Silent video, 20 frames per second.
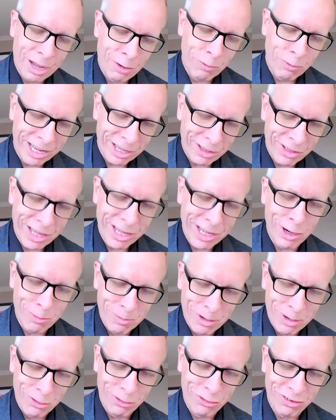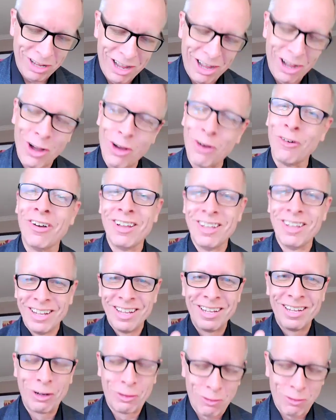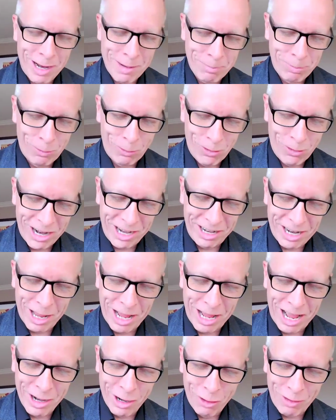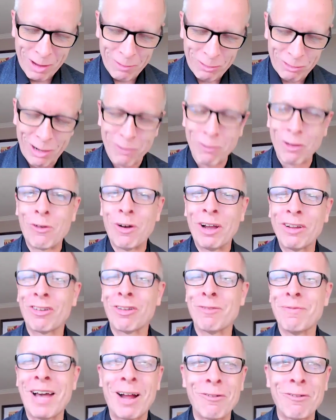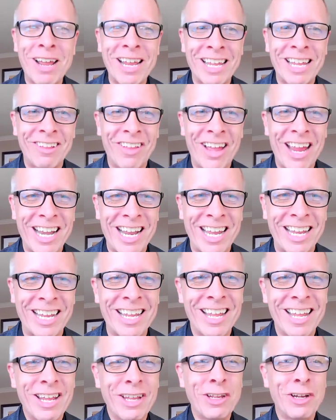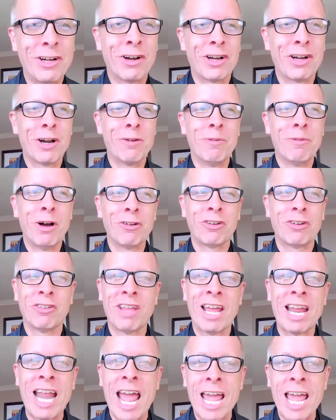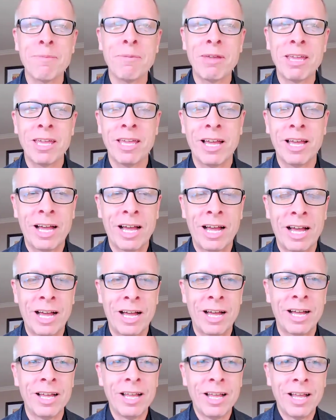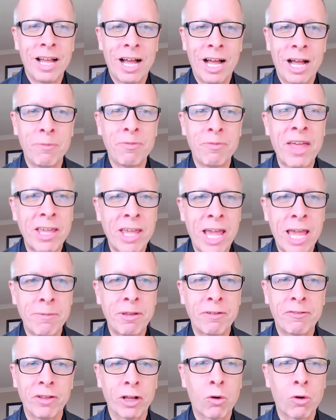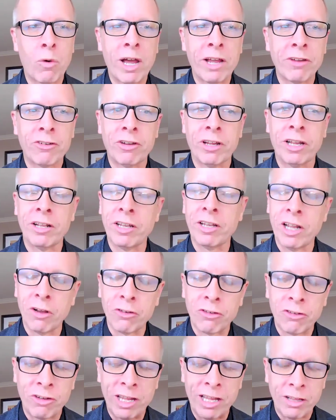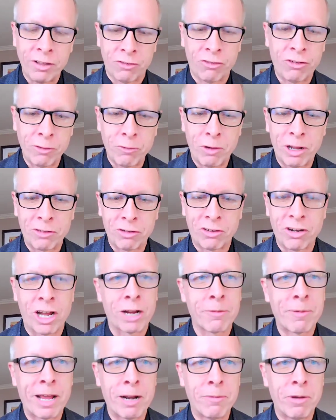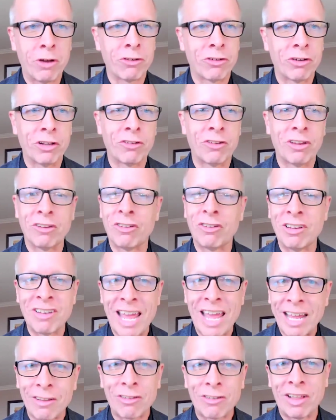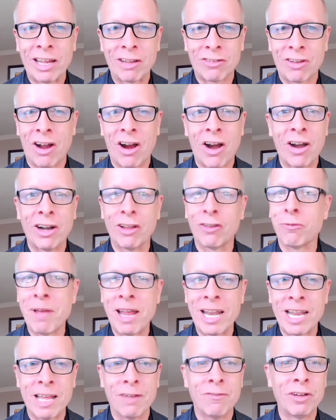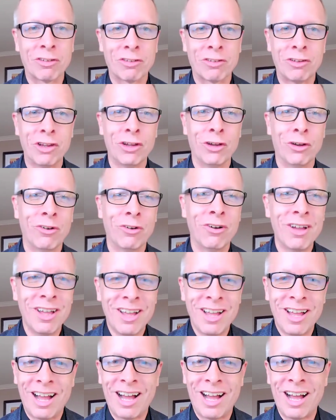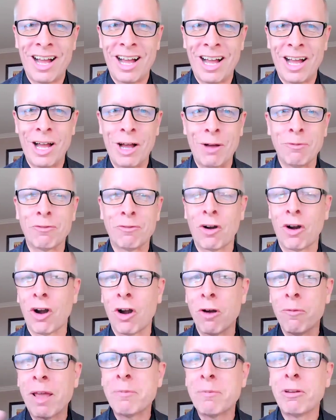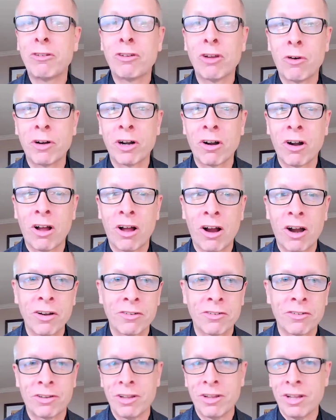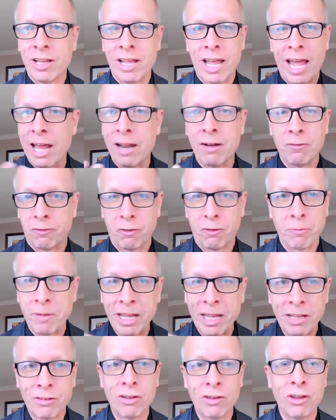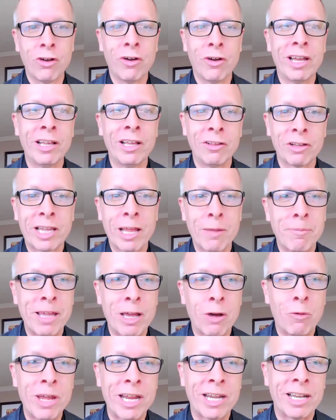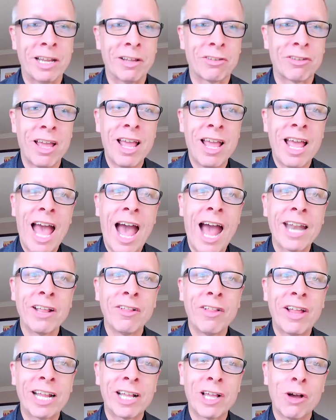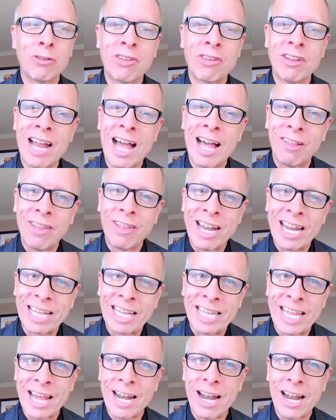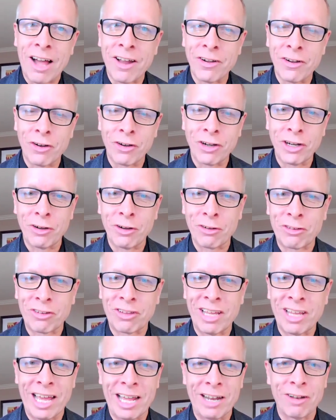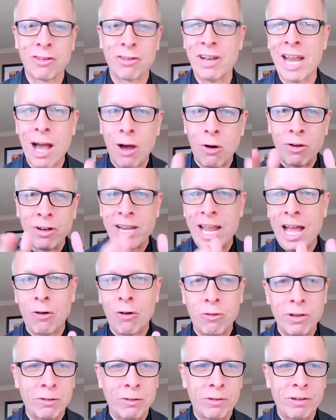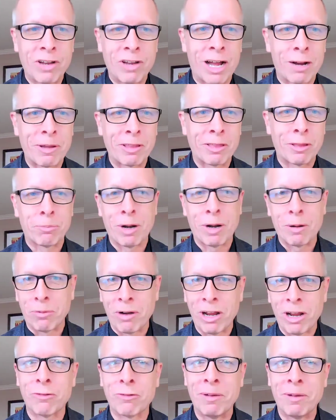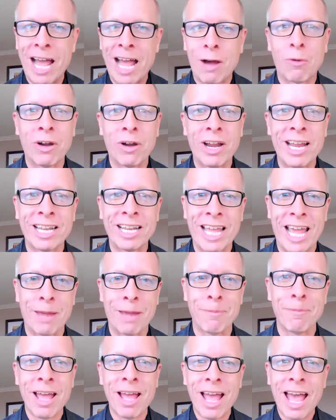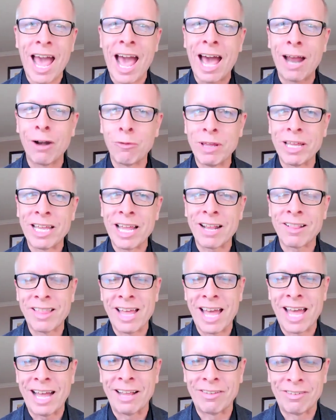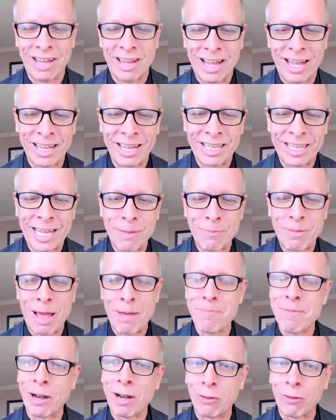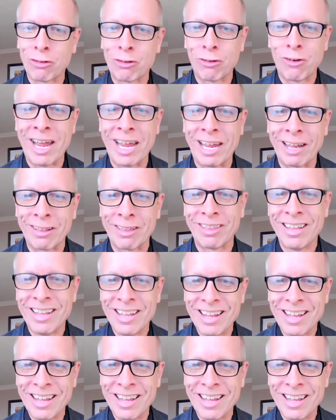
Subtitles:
Regulate your emotion. Oh, great point. I know we have several questions about regulating your emotions. And Amy, thank you, Amy, for the question. She wants to talk about emotions and she takes things to heart, as many of us do. For her, maybe showing her heart, and for me too, it can be a weakness. How do you let it go to not let it get under your skin? So now we talked about the preparation, but now we're in game. How do we get that, keep that mental strength?